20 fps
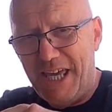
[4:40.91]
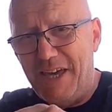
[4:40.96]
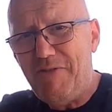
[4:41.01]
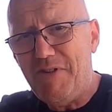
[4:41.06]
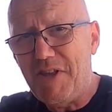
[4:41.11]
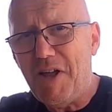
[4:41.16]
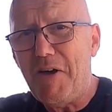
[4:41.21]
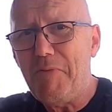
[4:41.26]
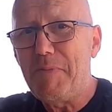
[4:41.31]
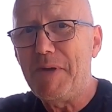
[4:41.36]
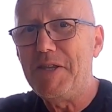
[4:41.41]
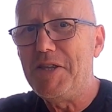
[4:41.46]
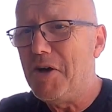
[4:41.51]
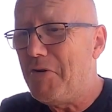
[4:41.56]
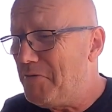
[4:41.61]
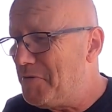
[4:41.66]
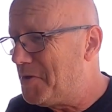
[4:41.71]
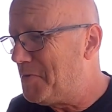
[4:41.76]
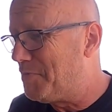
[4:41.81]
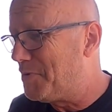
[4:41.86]
Even I've been
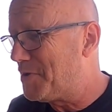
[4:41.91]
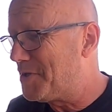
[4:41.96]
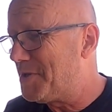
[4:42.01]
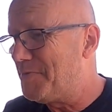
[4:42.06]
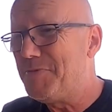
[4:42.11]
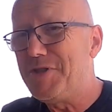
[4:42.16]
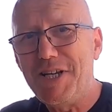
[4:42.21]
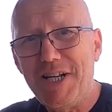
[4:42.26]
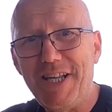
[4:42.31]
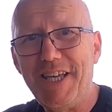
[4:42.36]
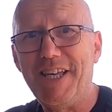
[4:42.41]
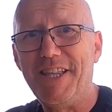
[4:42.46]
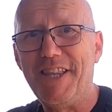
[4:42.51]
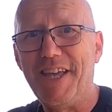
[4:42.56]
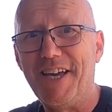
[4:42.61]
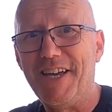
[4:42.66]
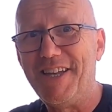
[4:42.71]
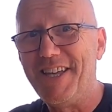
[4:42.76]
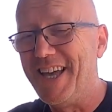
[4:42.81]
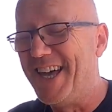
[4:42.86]
known to put some chili
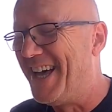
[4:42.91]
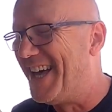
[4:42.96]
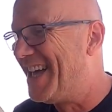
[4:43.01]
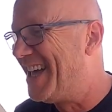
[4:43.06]
in there.